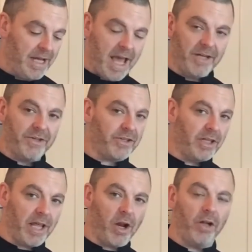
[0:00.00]
and just
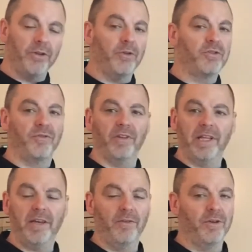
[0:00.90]
let all of those
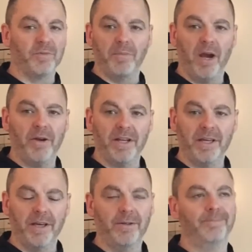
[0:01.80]
flavors marry
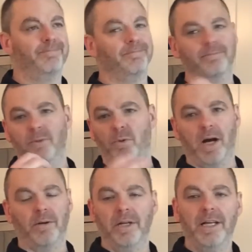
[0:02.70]
together.
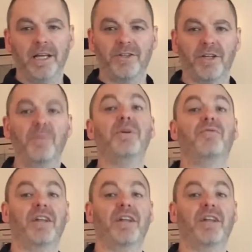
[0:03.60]
Wow, it's gonna be